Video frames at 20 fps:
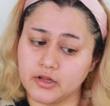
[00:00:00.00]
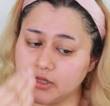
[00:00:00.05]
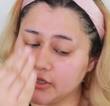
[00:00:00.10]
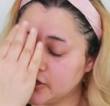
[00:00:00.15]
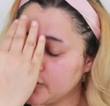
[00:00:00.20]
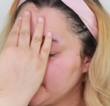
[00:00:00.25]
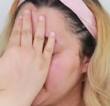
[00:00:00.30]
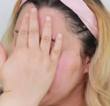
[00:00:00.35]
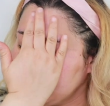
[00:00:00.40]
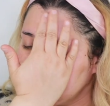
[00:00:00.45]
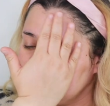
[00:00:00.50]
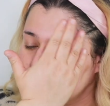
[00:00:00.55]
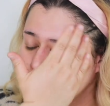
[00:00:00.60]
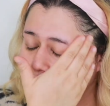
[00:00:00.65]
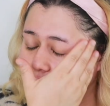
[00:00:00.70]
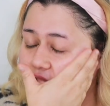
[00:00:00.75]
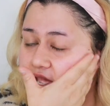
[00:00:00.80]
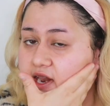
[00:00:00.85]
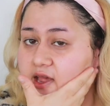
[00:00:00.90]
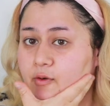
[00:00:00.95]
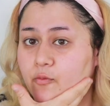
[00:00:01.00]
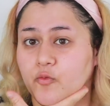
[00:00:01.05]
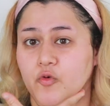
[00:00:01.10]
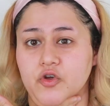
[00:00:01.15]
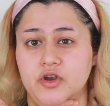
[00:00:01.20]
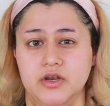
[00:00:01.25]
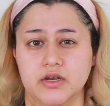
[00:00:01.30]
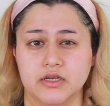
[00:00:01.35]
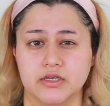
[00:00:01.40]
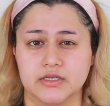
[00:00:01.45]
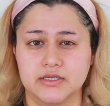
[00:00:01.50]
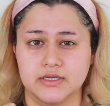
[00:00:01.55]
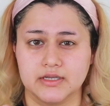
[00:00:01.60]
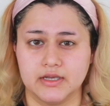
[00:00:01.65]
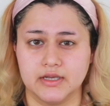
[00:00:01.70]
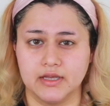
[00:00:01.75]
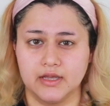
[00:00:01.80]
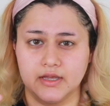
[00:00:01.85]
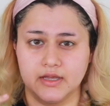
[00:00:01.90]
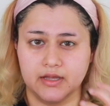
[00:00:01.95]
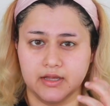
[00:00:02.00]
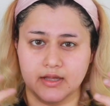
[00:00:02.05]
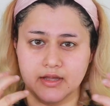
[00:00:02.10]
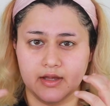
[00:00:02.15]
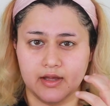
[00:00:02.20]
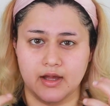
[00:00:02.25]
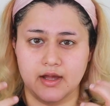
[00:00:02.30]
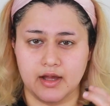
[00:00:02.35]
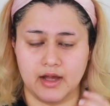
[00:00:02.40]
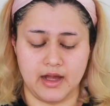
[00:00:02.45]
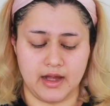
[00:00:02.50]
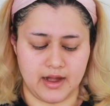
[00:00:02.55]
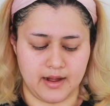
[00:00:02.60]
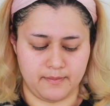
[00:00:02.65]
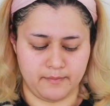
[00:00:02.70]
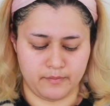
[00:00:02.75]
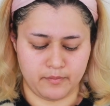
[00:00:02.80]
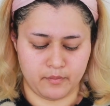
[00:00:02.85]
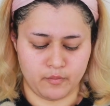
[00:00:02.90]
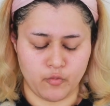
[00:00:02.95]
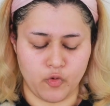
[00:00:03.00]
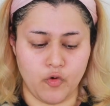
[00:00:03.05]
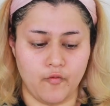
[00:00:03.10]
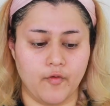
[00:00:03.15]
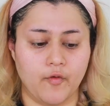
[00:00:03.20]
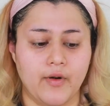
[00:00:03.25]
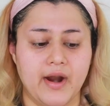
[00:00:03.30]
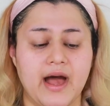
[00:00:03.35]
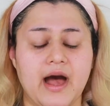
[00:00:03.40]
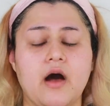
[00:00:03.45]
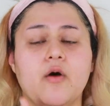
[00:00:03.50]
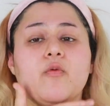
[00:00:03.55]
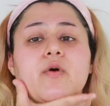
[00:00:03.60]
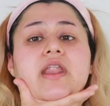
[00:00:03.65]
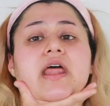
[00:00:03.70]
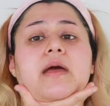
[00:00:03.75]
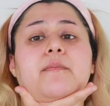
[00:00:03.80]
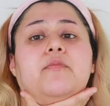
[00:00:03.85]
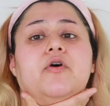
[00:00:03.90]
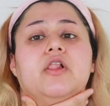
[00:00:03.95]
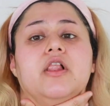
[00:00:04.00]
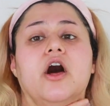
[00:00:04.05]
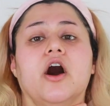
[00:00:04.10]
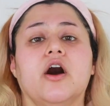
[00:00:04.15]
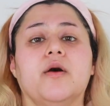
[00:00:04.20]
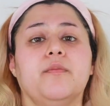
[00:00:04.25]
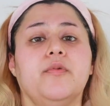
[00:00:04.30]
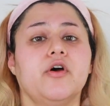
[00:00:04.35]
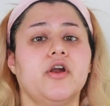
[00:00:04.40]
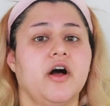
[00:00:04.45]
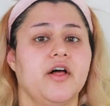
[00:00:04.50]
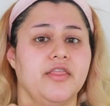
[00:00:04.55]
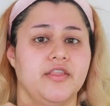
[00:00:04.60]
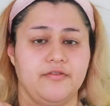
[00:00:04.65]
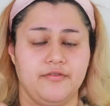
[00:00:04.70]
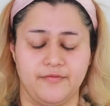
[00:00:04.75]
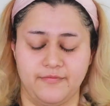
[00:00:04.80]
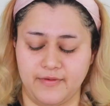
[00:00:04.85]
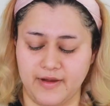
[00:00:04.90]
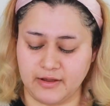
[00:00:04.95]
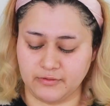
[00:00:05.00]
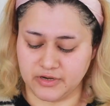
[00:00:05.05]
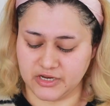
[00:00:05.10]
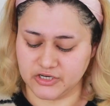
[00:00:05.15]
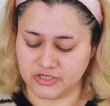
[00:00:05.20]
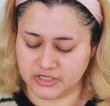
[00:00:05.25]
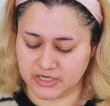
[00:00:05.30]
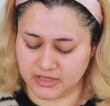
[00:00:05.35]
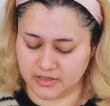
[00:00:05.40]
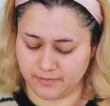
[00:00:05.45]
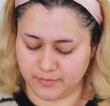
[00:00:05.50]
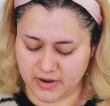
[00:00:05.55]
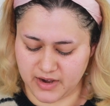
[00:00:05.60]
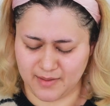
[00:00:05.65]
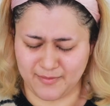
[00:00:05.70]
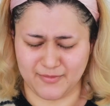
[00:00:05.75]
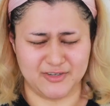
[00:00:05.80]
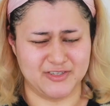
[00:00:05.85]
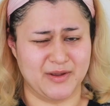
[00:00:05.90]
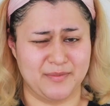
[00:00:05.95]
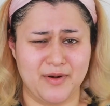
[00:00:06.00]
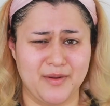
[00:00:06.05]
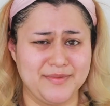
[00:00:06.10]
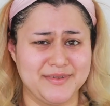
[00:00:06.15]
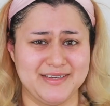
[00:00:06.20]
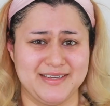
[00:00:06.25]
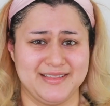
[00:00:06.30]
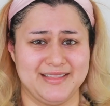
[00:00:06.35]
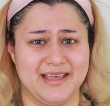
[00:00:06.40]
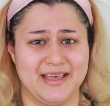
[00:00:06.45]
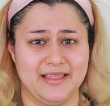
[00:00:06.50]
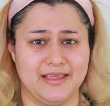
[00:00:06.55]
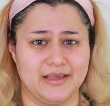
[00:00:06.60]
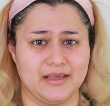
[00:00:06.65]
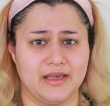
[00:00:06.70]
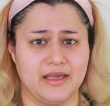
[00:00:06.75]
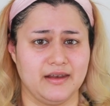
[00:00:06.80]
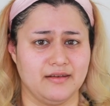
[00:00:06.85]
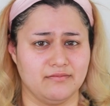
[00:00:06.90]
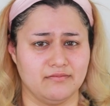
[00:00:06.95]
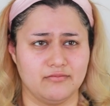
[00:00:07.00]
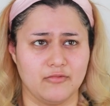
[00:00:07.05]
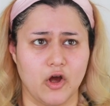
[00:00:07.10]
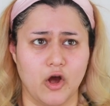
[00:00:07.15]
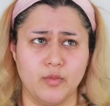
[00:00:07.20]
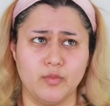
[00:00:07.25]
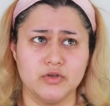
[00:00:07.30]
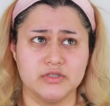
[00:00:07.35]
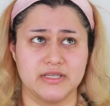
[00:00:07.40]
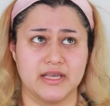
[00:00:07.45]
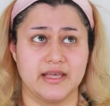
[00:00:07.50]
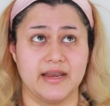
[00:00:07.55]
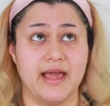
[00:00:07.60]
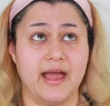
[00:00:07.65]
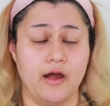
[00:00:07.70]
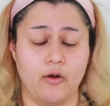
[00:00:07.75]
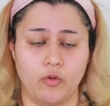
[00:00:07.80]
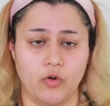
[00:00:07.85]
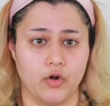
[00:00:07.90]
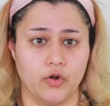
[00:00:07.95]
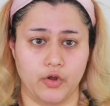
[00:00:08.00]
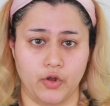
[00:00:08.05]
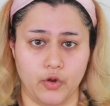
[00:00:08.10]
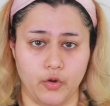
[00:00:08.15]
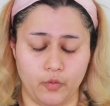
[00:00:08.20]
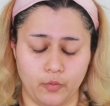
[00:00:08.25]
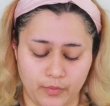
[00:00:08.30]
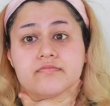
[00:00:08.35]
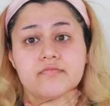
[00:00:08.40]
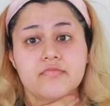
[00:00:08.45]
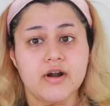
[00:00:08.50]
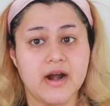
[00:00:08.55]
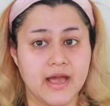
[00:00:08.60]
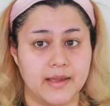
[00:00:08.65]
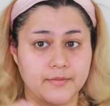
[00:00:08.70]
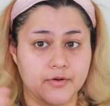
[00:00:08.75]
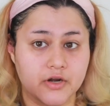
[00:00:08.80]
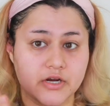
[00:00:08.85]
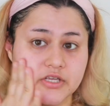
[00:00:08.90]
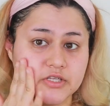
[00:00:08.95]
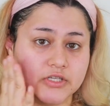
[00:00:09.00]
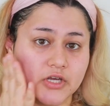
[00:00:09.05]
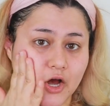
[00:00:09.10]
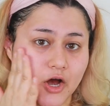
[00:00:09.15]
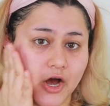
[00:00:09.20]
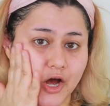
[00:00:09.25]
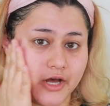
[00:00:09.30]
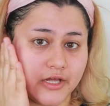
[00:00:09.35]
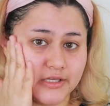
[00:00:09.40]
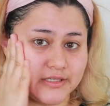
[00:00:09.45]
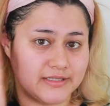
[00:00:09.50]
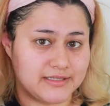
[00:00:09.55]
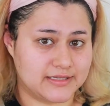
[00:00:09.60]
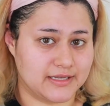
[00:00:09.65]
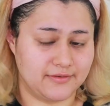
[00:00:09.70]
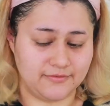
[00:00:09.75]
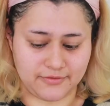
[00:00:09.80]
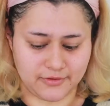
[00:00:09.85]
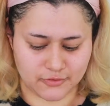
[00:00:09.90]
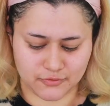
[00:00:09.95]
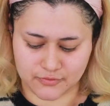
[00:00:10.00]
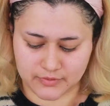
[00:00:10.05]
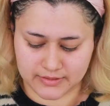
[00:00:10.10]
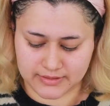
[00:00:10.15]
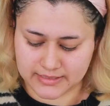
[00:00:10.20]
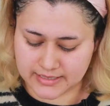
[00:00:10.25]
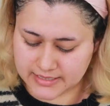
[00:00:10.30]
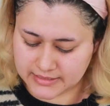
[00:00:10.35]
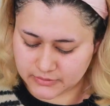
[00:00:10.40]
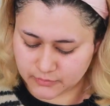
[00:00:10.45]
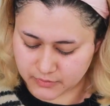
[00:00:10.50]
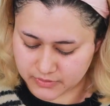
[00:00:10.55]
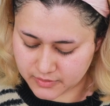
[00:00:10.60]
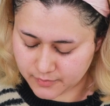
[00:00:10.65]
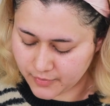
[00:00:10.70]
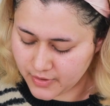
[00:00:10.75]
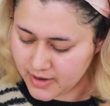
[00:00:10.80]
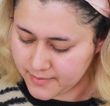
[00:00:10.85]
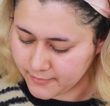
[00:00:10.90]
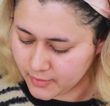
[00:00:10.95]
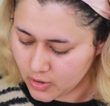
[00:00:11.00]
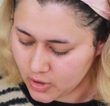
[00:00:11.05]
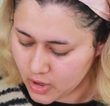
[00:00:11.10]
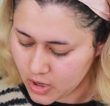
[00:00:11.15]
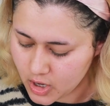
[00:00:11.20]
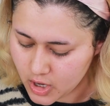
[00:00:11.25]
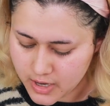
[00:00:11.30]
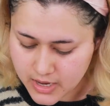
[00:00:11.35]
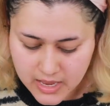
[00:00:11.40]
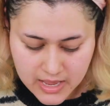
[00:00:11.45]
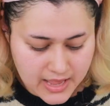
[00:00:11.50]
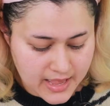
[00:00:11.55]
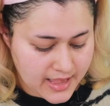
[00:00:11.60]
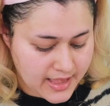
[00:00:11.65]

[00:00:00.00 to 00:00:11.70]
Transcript: a little bit so that it wouldn't move around when I put on the foundation and the primer. So I probably did that like almost like an hour ago. Primer is on, skin feels really nice with the primer on.